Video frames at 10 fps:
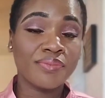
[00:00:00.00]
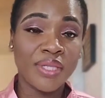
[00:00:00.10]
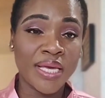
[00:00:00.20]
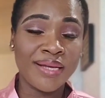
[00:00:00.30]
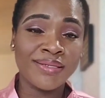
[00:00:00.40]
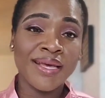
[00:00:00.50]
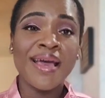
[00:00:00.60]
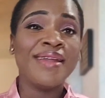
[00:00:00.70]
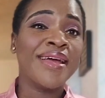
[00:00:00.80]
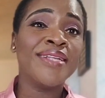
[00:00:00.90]
things.
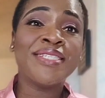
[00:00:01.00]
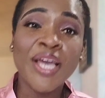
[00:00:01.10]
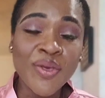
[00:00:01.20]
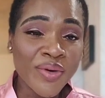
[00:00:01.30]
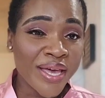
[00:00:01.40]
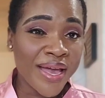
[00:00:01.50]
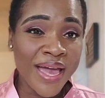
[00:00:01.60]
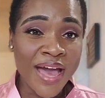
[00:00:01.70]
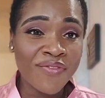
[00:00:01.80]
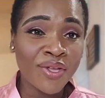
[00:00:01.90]
Not saying you can't
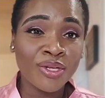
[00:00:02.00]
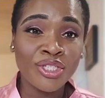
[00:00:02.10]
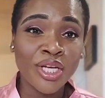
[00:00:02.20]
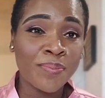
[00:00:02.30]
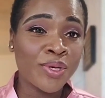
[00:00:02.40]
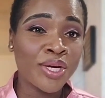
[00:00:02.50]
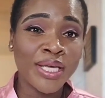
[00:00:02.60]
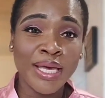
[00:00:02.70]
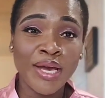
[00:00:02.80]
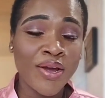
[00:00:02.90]
have a little chip
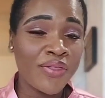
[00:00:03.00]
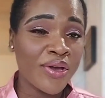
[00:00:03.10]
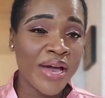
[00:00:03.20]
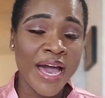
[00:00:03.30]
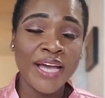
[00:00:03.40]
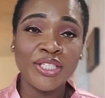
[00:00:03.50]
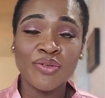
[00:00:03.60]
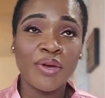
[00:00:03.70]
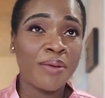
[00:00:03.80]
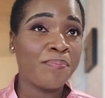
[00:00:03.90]
cookie here and there, ice
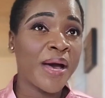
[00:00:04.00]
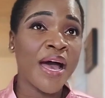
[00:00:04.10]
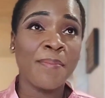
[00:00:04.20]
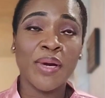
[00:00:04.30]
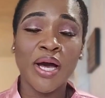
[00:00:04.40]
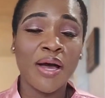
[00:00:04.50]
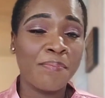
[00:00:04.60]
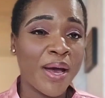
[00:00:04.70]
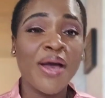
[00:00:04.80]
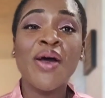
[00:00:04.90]
cream, pie, pecan
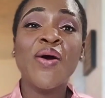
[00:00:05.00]
pie,